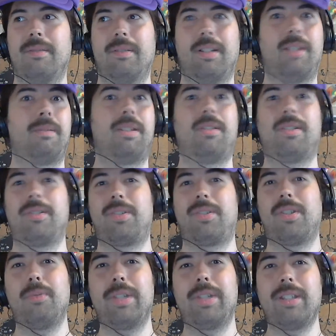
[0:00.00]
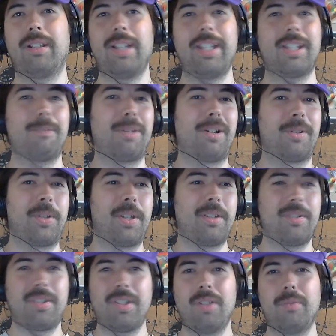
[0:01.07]
I mean, you can still win the leg, apparently. You
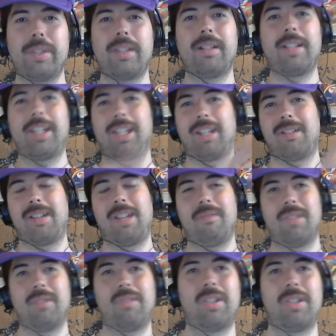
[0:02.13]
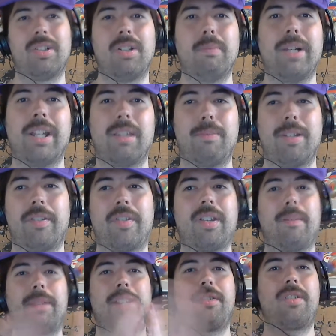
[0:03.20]
can still win the leg even if you go by the pit
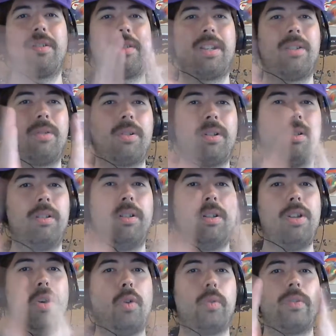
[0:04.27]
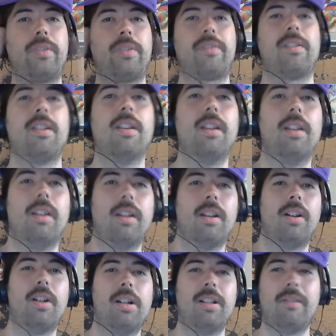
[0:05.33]
stop. That's just how close
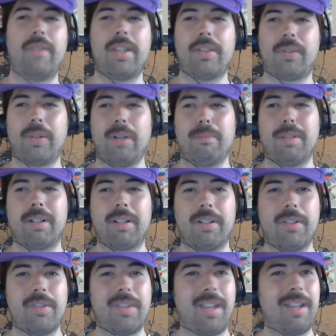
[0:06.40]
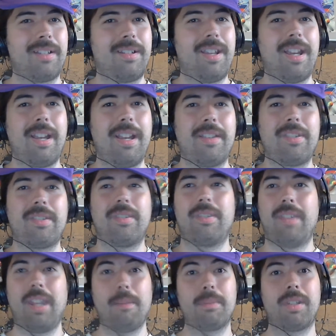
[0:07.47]
all of these route markers and tasks
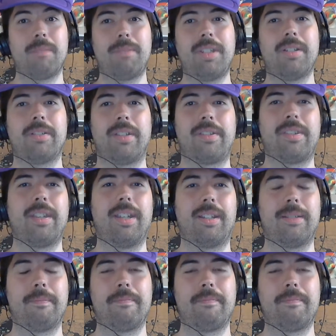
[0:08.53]
seem to be on this leg.